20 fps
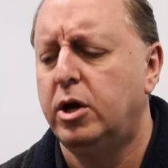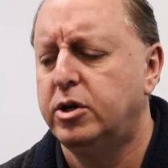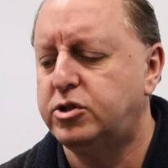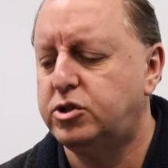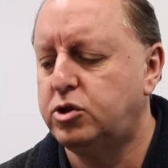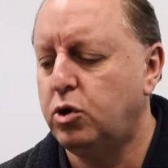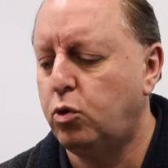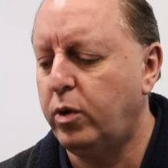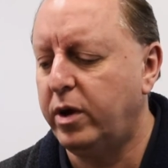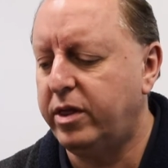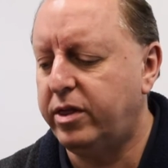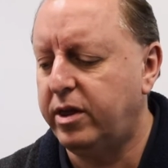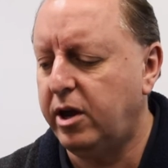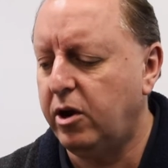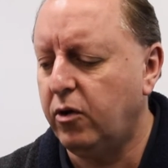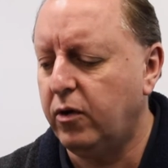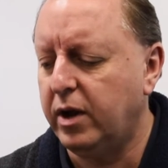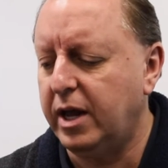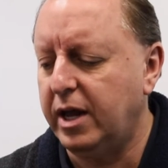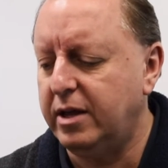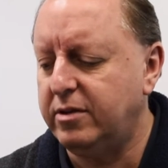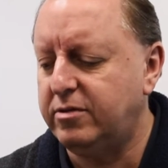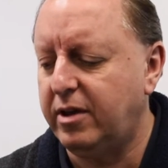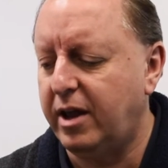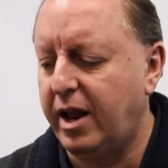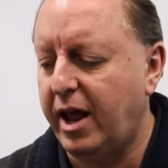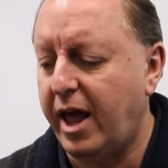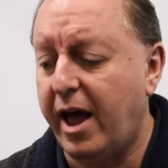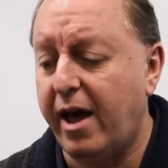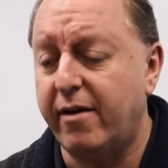So with hearing aids
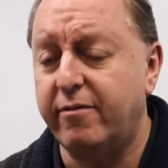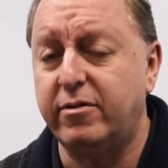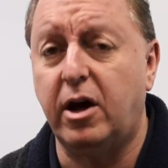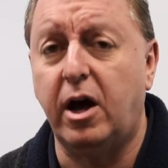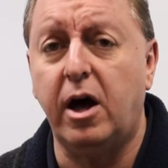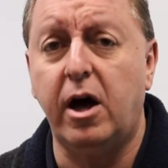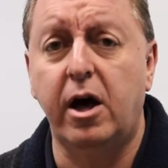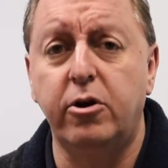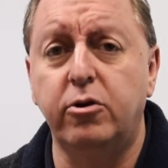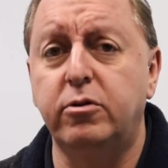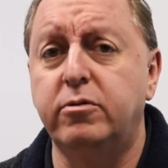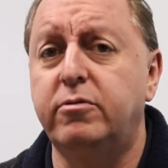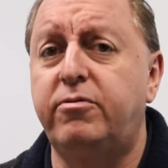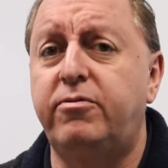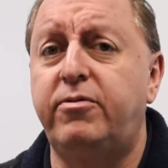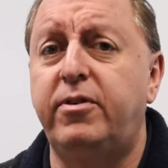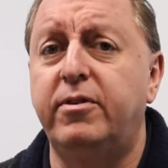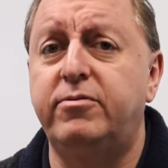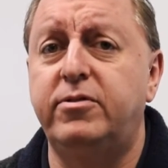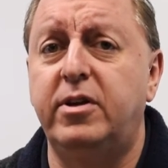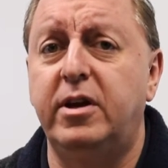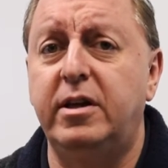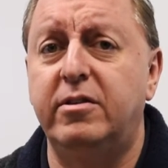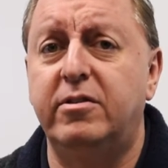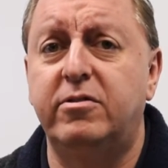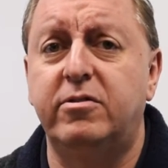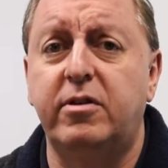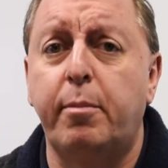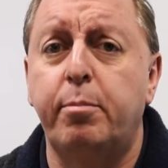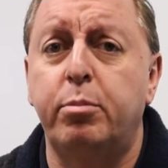that have 115
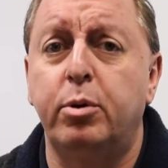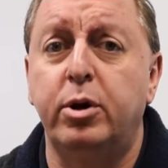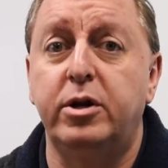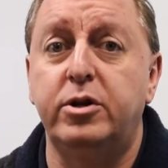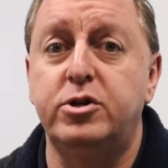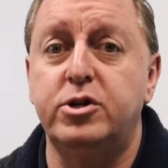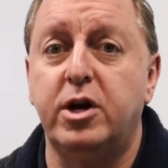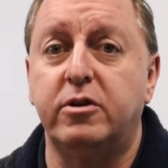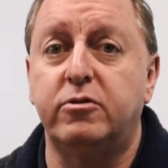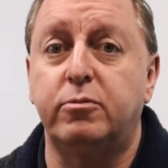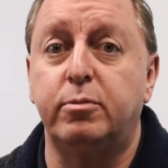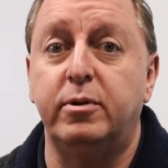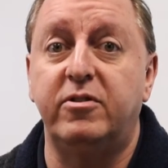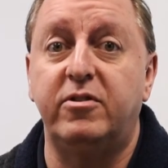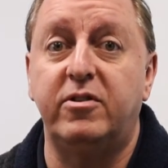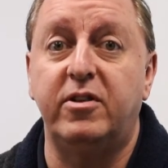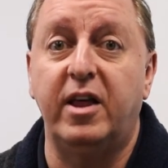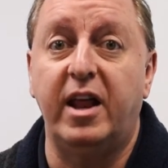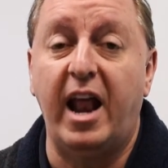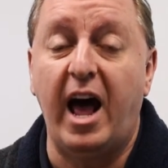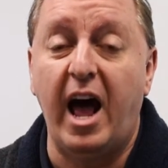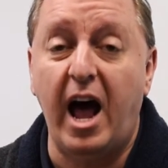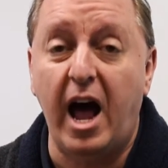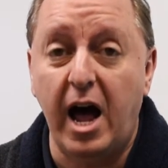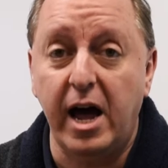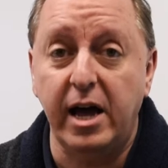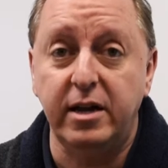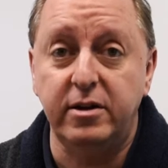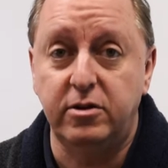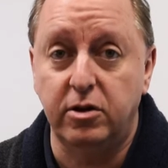separate adjustments that
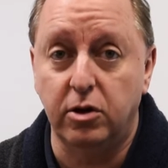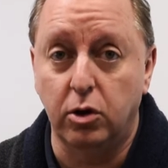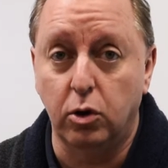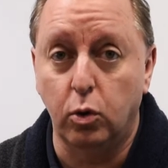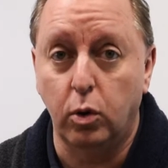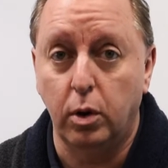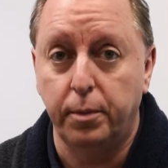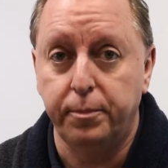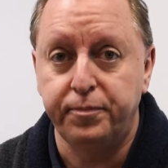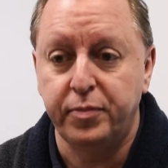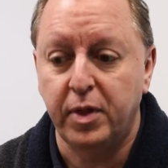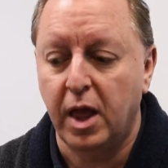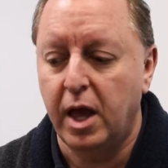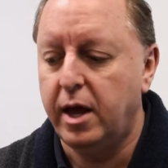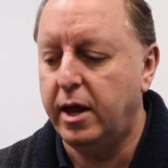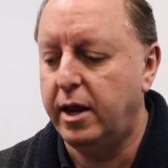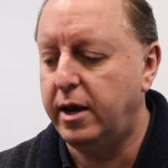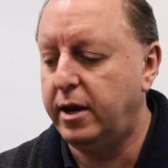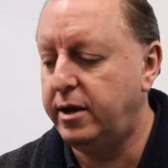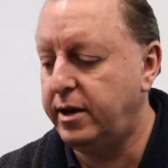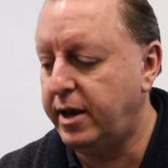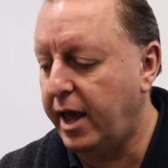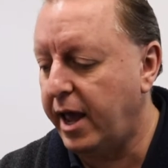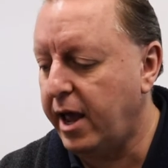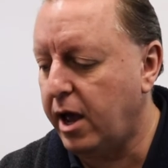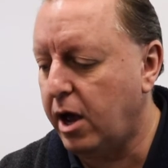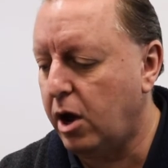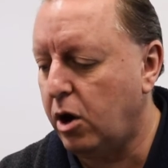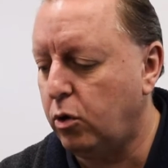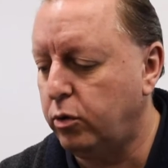I do,
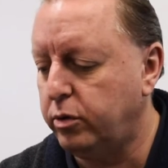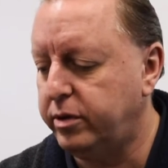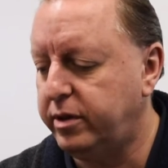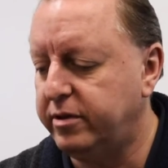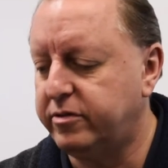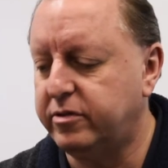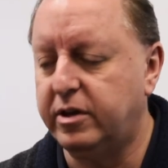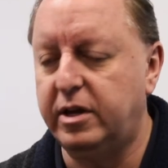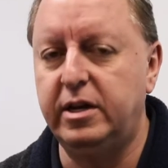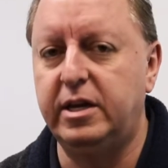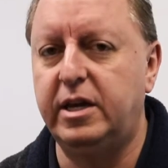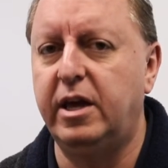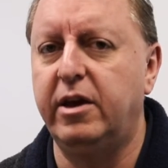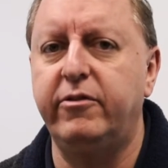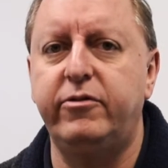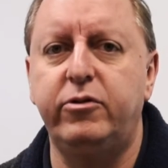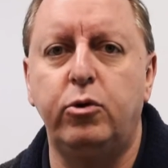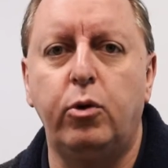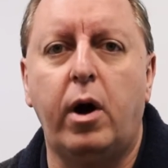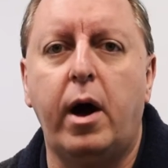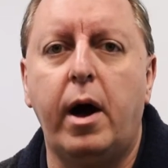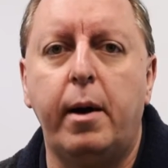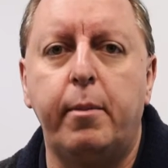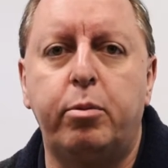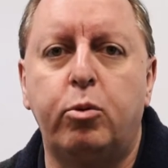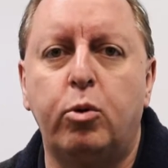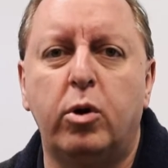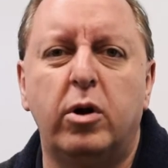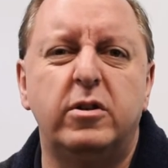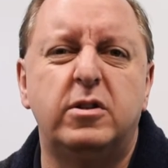now this can give you
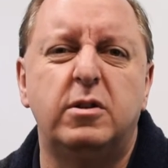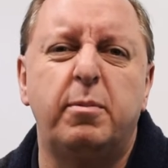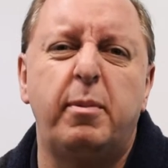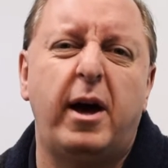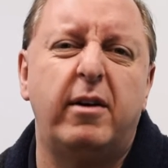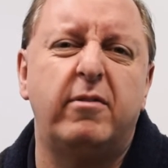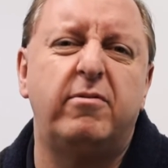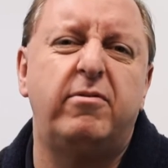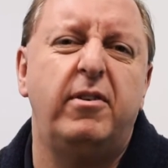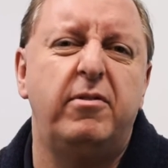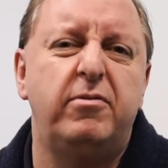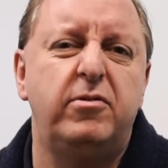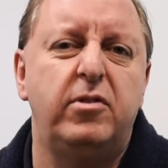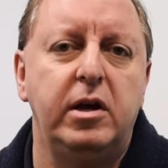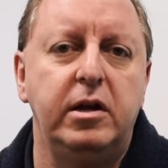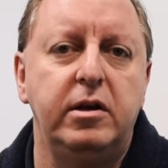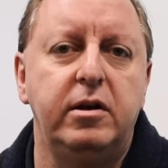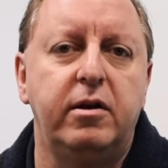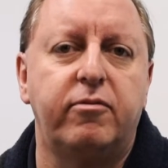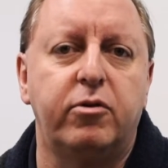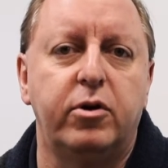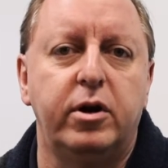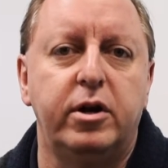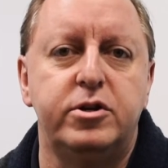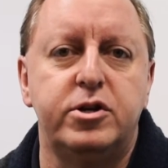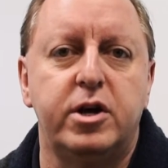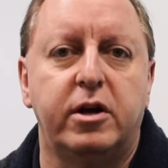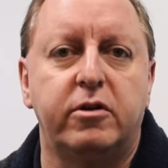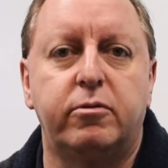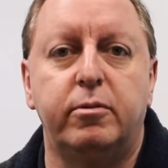upwards about 15 different
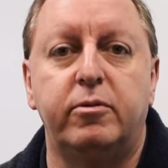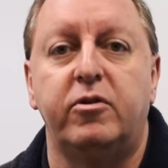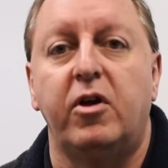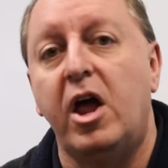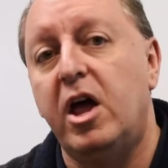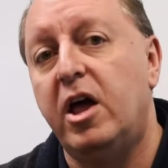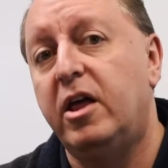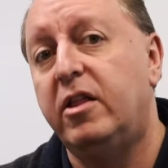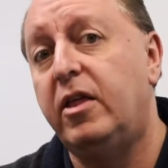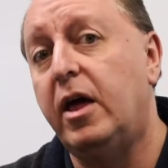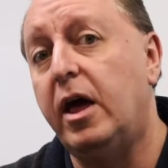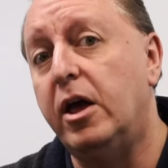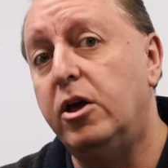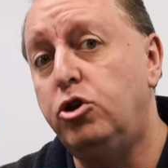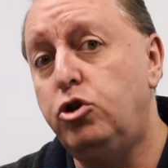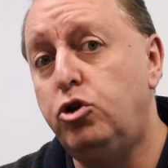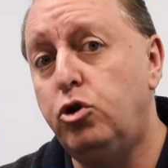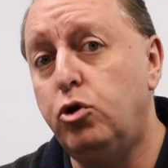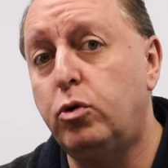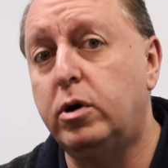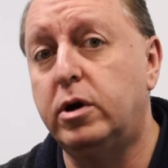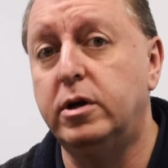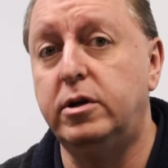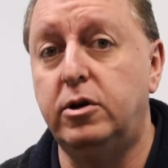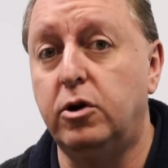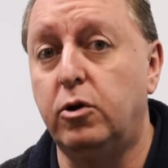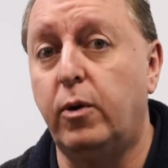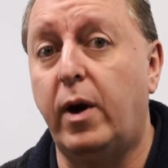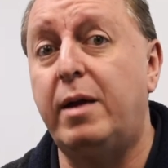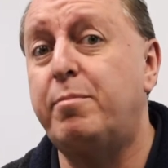adjustments that you can
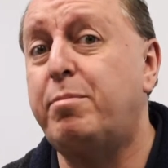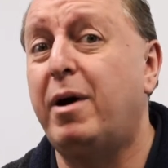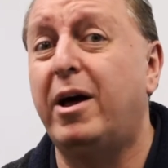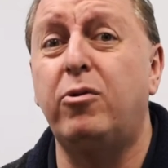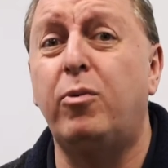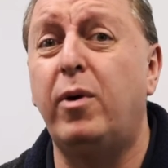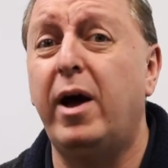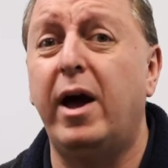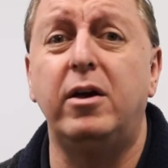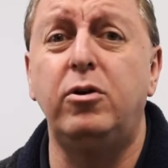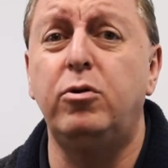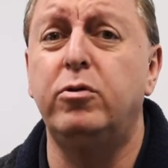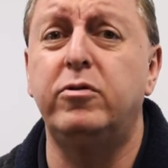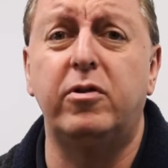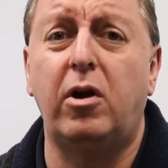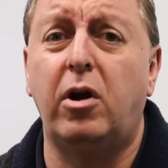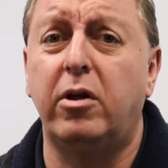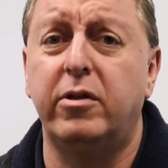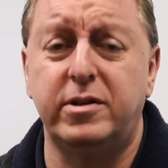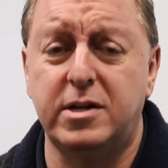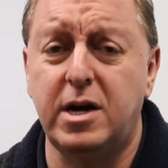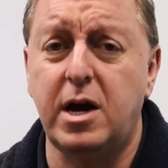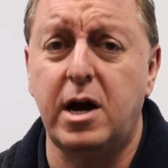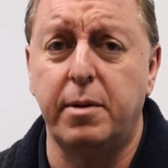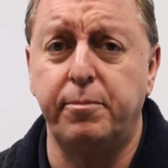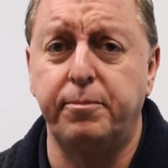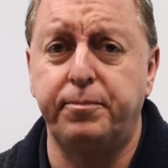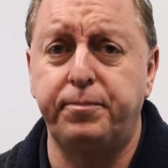do. And by the way, I use it all the time.